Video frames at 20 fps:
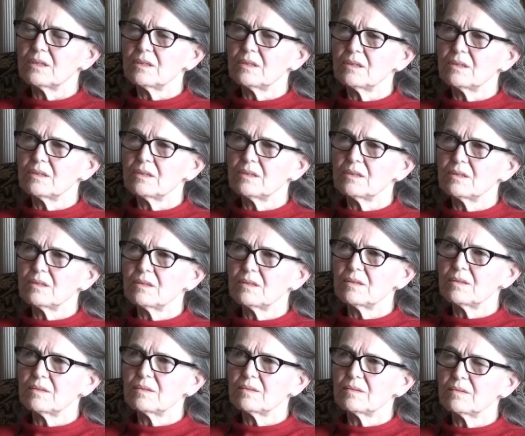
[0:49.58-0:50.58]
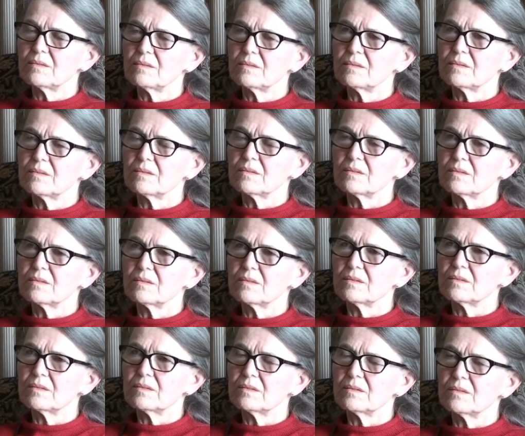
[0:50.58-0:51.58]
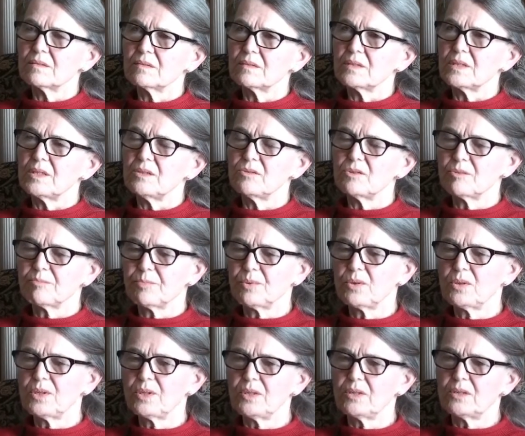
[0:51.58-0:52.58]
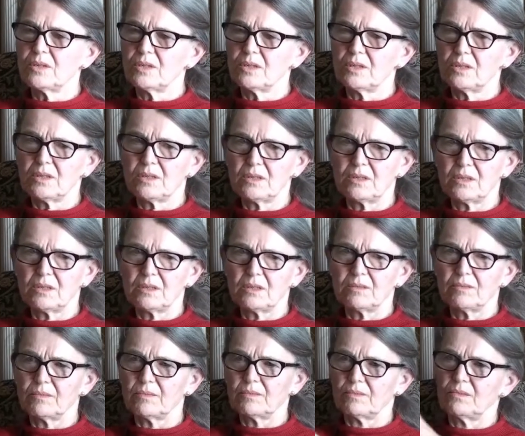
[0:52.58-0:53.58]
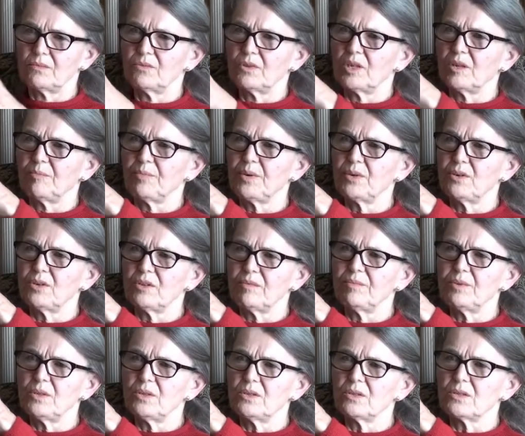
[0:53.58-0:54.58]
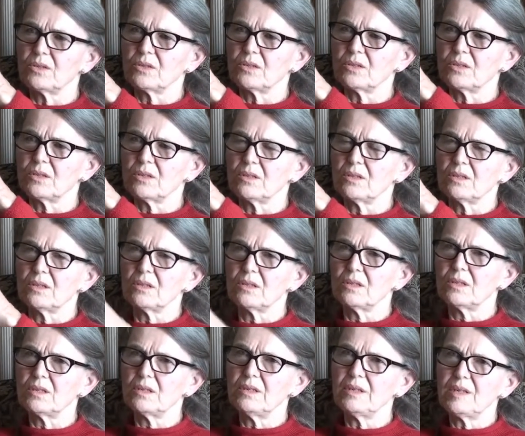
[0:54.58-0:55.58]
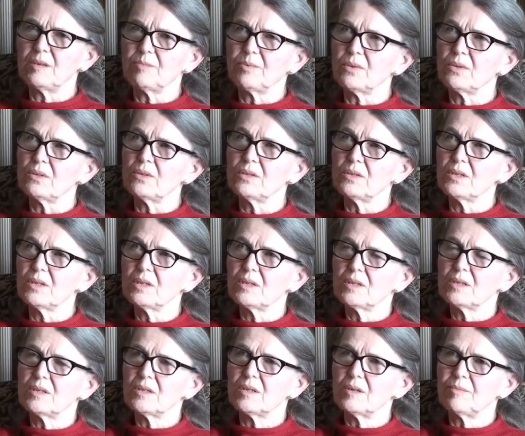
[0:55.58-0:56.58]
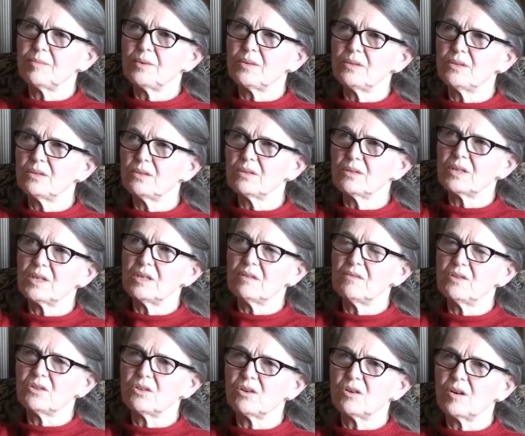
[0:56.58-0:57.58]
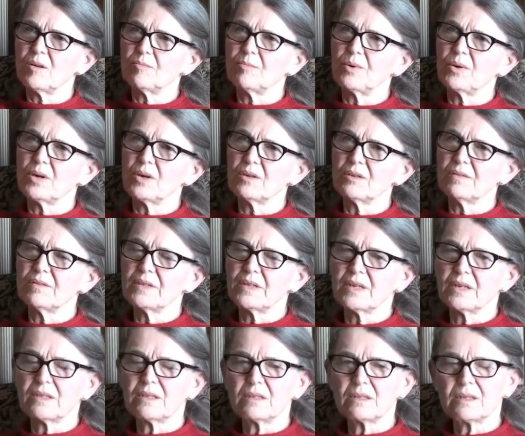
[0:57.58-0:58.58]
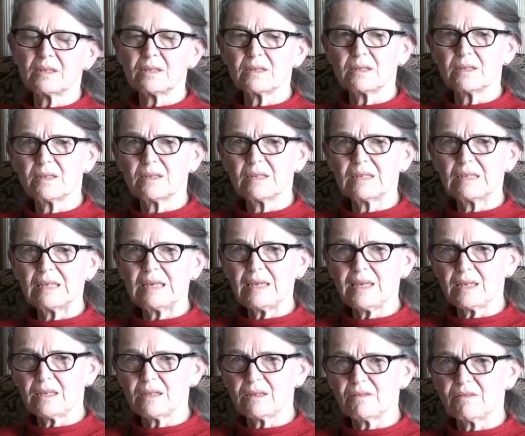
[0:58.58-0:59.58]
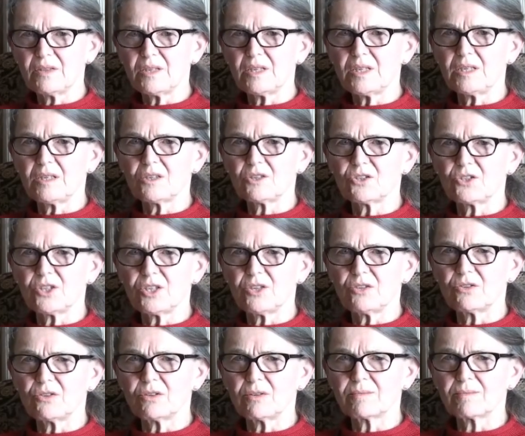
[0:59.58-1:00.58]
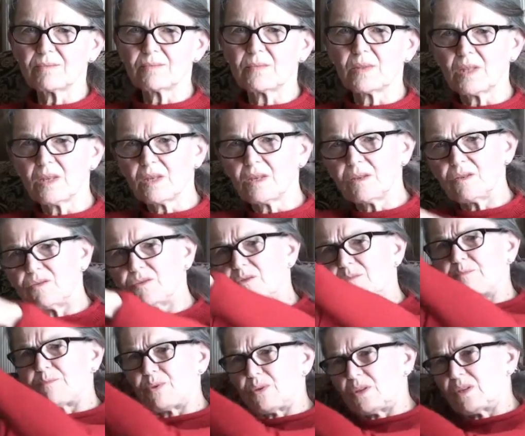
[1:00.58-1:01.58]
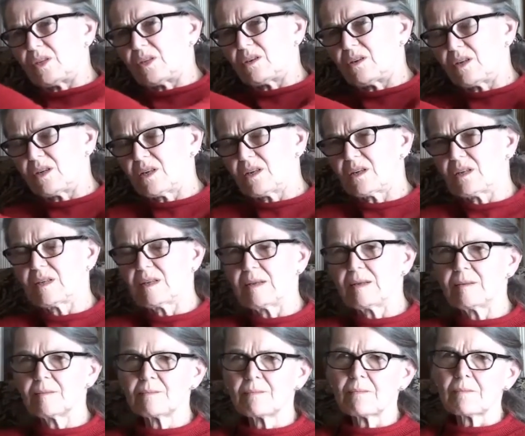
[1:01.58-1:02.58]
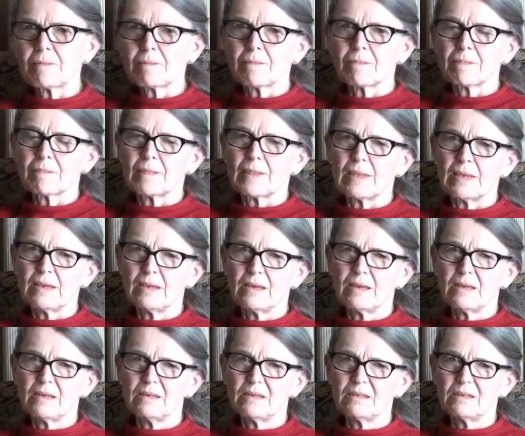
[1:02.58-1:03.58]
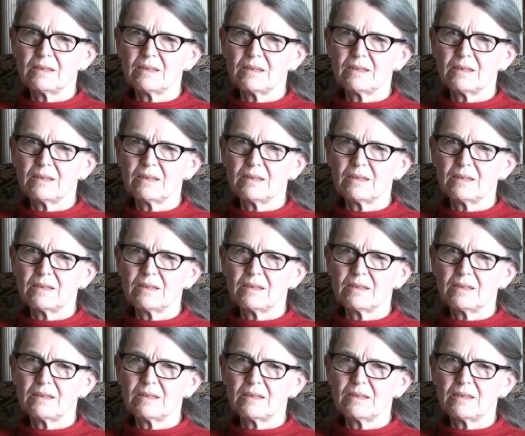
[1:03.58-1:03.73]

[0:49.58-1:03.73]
Uh, he was pulling on uh, what appeared to be just a, a little uh, nipple up on the kind of the top part of that uh, end of the heat exchanger. He was pulling on it and